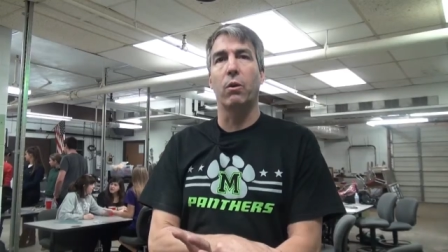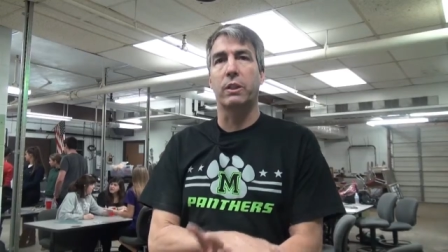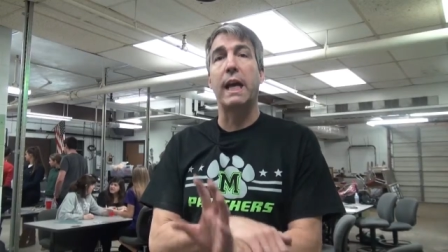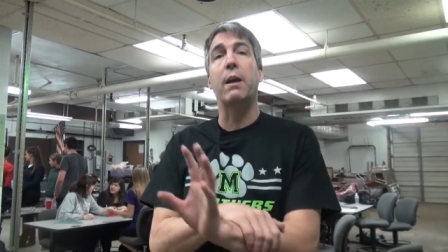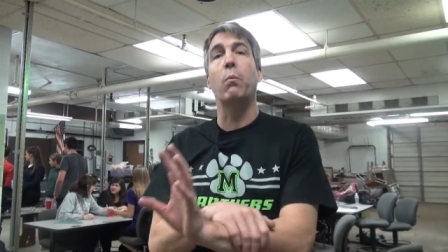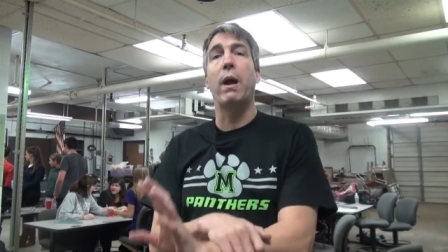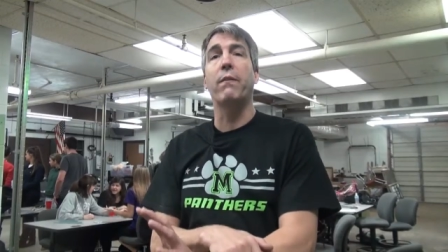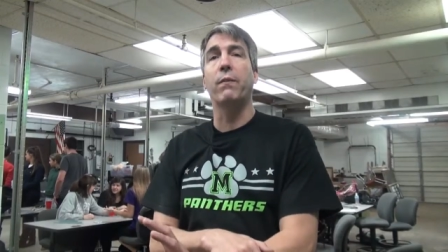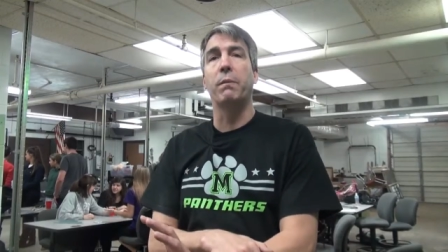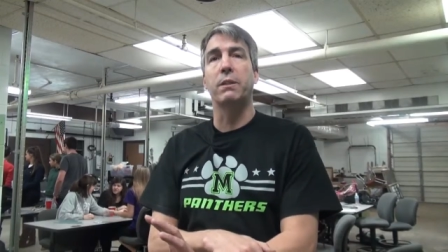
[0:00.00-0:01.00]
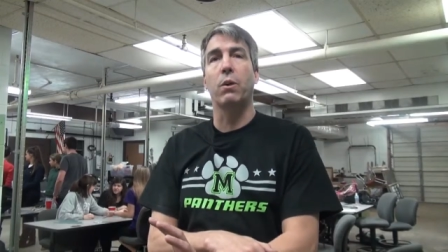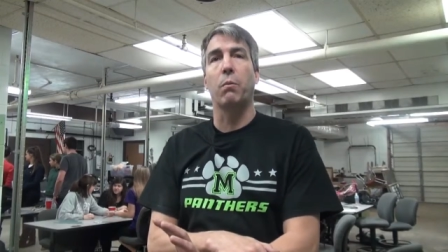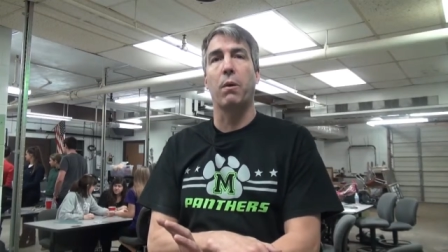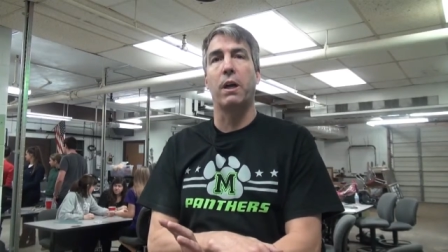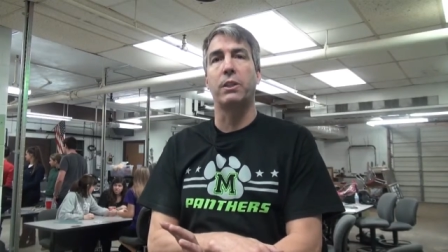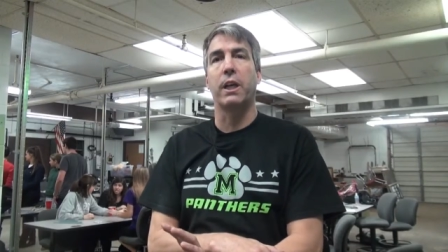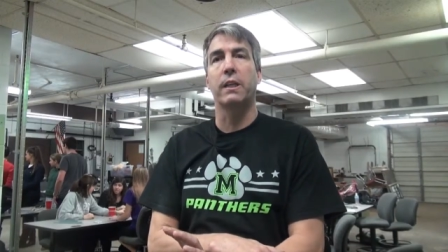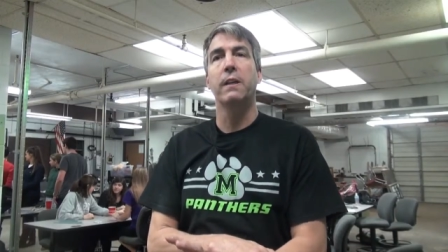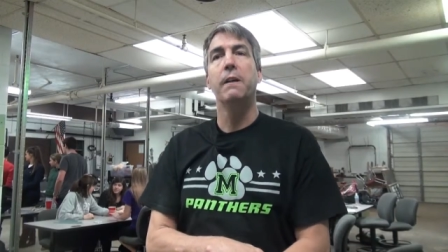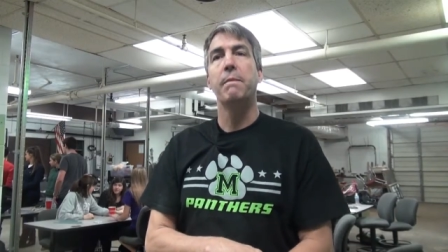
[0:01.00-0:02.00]
or take away from this whole
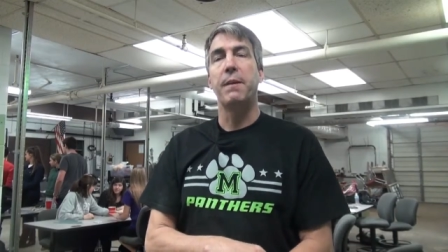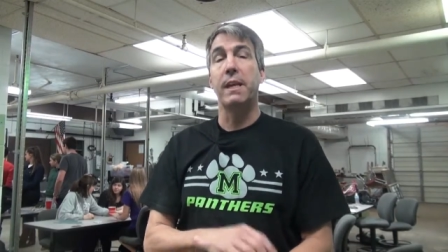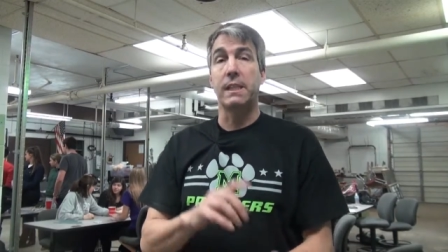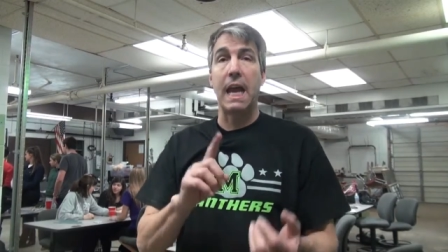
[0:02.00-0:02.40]
project is